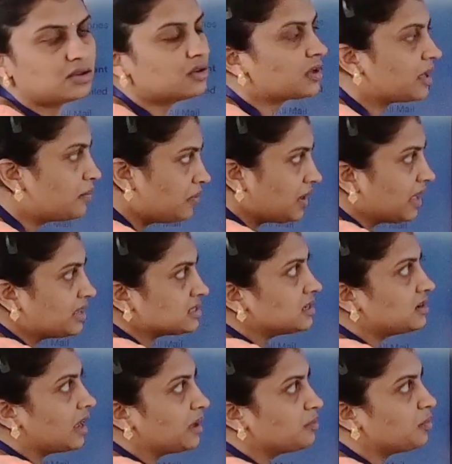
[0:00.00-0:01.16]
you can place
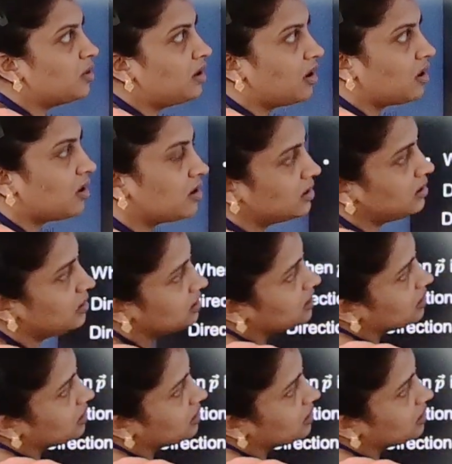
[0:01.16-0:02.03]
the dipole on,